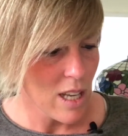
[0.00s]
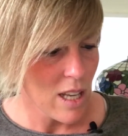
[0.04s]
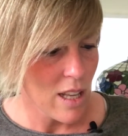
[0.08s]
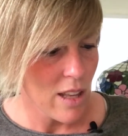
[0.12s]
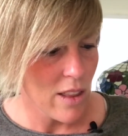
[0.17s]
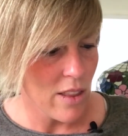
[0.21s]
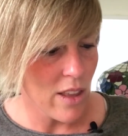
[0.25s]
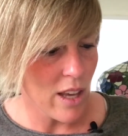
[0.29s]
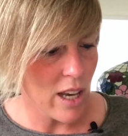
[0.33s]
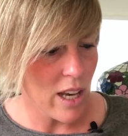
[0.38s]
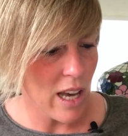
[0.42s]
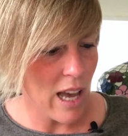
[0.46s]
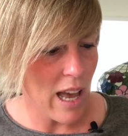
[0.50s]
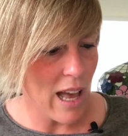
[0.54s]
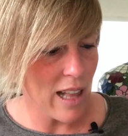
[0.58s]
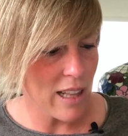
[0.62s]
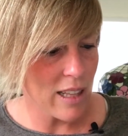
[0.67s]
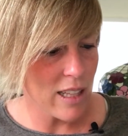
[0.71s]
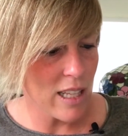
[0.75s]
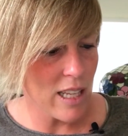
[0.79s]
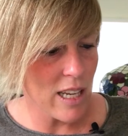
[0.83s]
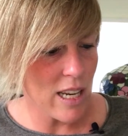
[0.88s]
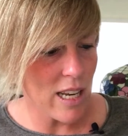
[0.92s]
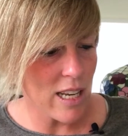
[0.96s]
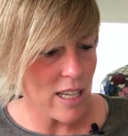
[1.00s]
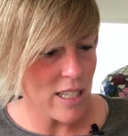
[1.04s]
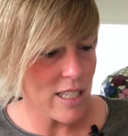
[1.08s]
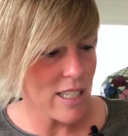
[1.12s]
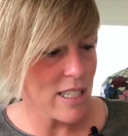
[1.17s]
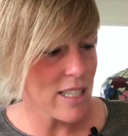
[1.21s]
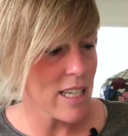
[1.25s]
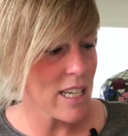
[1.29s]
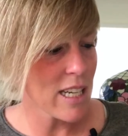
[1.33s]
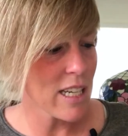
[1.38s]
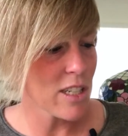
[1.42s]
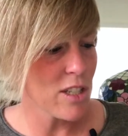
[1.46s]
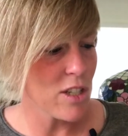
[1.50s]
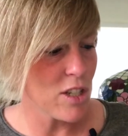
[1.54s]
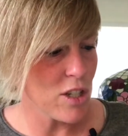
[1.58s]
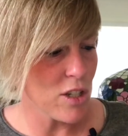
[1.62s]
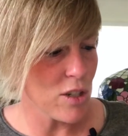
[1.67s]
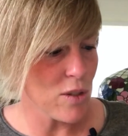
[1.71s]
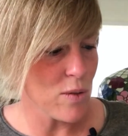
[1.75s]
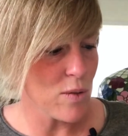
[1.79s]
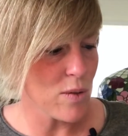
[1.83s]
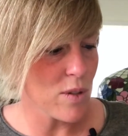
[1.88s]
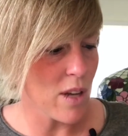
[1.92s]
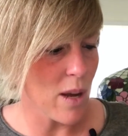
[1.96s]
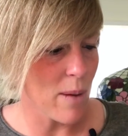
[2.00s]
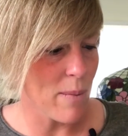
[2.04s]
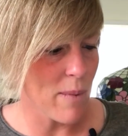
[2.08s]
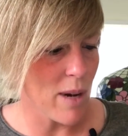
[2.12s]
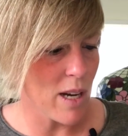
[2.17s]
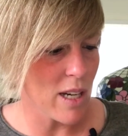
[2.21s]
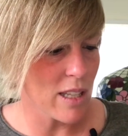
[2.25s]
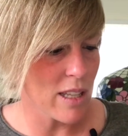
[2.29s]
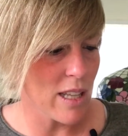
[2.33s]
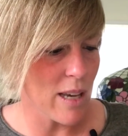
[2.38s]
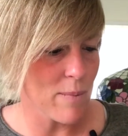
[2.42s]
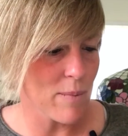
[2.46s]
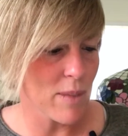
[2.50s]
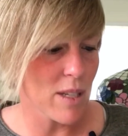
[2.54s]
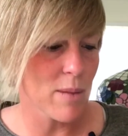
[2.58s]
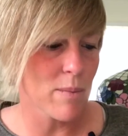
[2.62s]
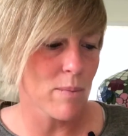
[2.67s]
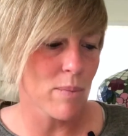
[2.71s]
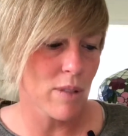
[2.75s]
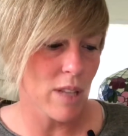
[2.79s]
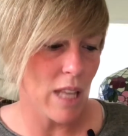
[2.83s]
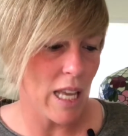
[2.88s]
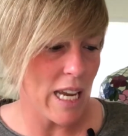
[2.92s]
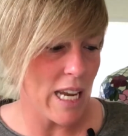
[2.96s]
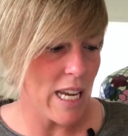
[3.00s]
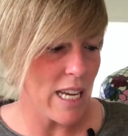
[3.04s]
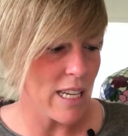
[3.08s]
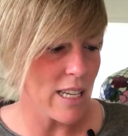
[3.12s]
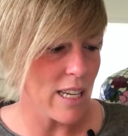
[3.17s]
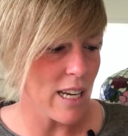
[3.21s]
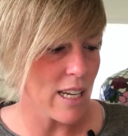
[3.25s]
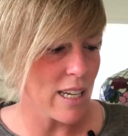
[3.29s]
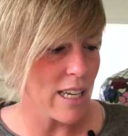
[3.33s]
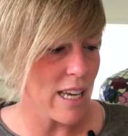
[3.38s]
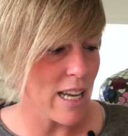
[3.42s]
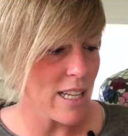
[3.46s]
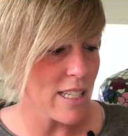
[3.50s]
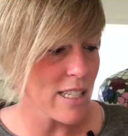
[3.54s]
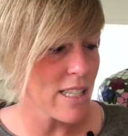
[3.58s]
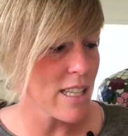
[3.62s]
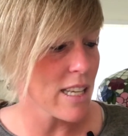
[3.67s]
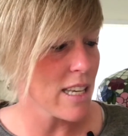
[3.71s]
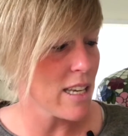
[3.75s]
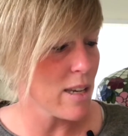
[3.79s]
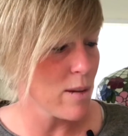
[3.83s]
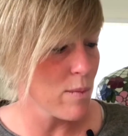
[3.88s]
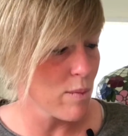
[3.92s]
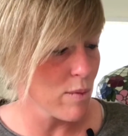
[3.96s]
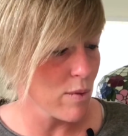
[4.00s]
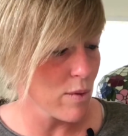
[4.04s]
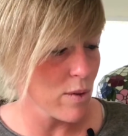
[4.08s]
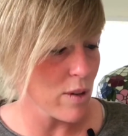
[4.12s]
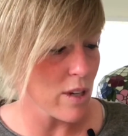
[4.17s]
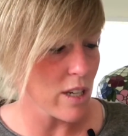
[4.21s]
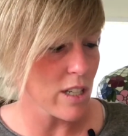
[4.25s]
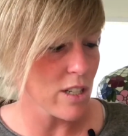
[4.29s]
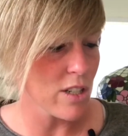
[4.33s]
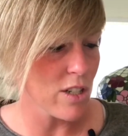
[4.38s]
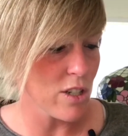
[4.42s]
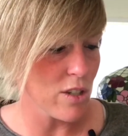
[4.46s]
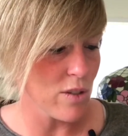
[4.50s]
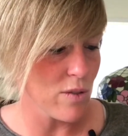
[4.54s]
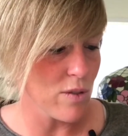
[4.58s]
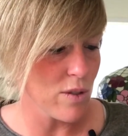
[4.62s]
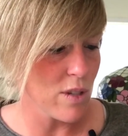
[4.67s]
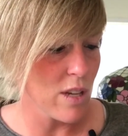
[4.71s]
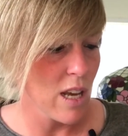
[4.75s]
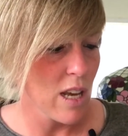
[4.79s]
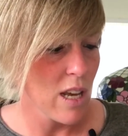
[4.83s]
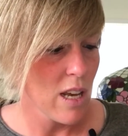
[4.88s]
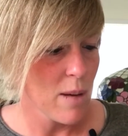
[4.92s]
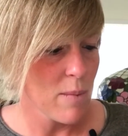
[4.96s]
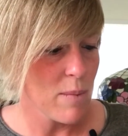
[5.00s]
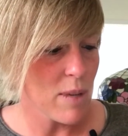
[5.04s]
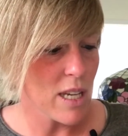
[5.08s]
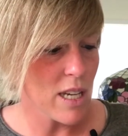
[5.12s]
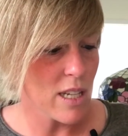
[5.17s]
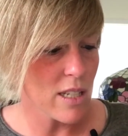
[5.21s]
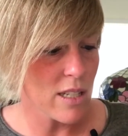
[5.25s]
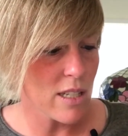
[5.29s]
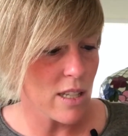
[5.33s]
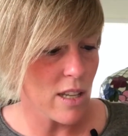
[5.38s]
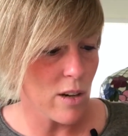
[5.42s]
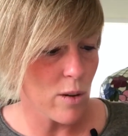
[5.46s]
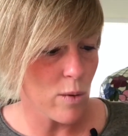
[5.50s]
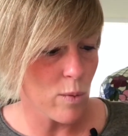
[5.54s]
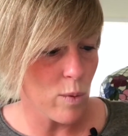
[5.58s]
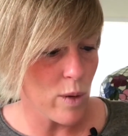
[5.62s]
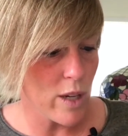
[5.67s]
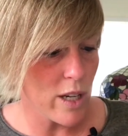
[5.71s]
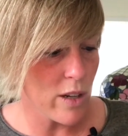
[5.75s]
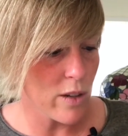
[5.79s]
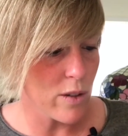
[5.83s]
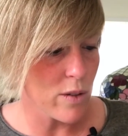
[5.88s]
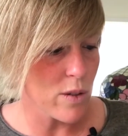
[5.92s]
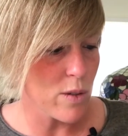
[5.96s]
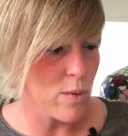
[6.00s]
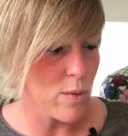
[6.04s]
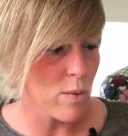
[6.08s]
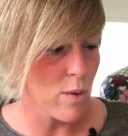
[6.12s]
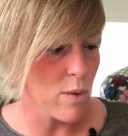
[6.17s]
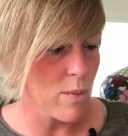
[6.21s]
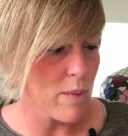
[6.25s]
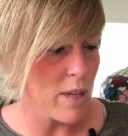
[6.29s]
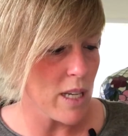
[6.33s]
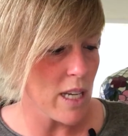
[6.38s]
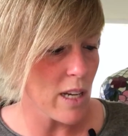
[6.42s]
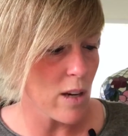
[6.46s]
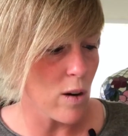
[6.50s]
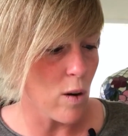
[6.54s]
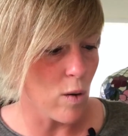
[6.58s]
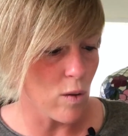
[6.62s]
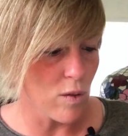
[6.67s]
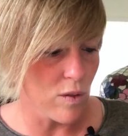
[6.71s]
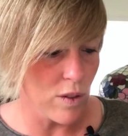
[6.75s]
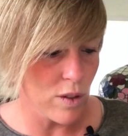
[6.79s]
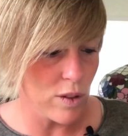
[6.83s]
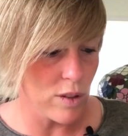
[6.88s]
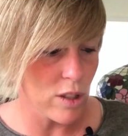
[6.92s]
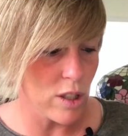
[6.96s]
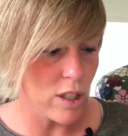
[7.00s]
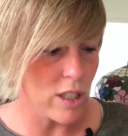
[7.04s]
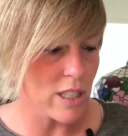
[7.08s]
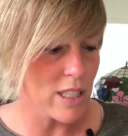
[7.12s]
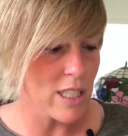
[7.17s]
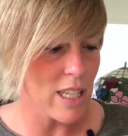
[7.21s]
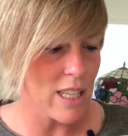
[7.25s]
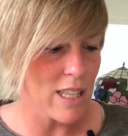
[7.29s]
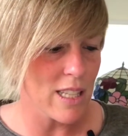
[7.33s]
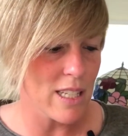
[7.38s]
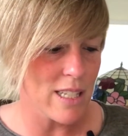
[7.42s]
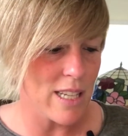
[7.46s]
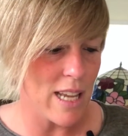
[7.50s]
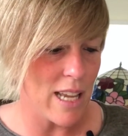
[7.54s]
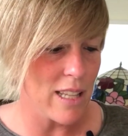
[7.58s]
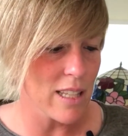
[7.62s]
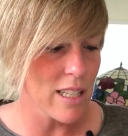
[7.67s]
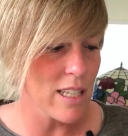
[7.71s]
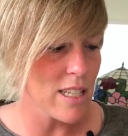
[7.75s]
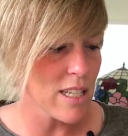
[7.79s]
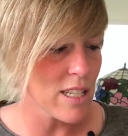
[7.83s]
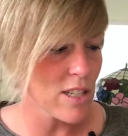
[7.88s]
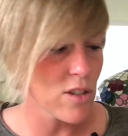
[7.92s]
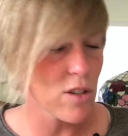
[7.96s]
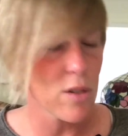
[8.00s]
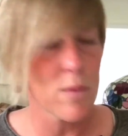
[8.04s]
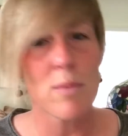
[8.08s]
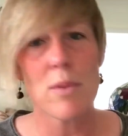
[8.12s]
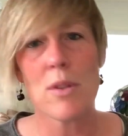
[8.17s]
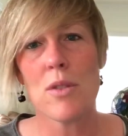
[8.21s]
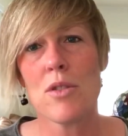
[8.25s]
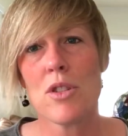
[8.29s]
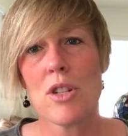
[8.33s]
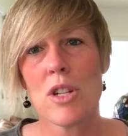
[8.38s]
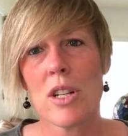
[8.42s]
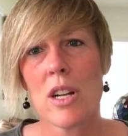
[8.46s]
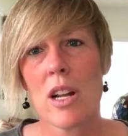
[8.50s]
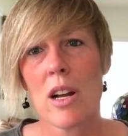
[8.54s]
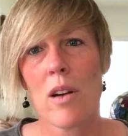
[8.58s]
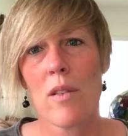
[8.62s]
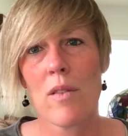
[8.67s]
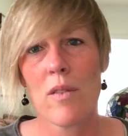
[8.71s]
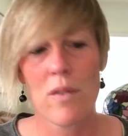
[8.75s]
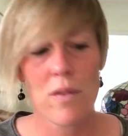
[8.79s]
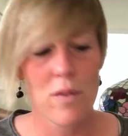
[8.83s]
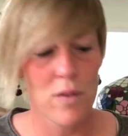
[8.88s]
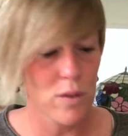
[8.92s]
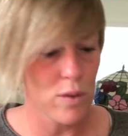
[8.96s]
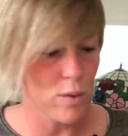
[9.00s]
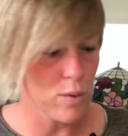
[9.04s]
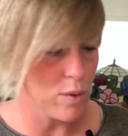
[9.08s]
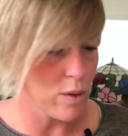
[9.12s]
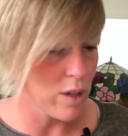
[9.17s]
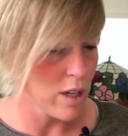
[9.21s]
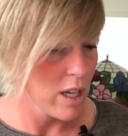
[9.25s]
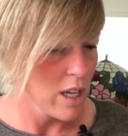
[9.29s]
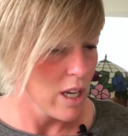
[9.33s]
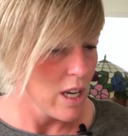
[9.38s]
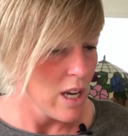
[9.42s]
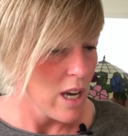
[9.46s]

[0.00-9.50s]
The Hellenistic Jews among them complained against the Hebrewic Jews because their widows were being overlooked in the daily distribution of food.